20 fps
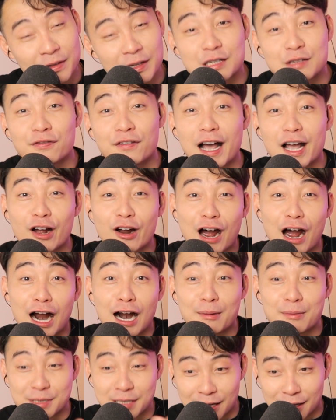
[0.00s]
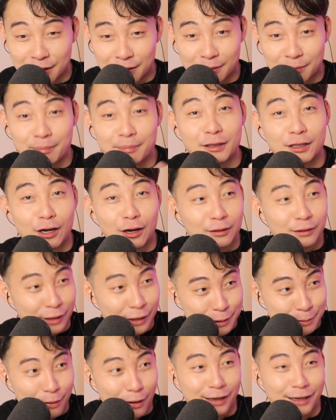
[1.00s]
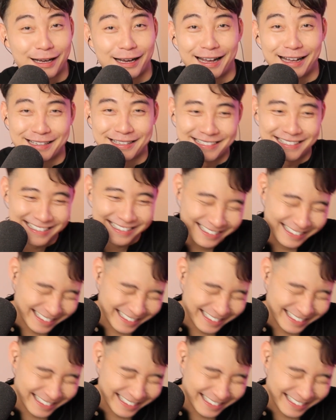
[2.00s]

It's firearms and, this podcast.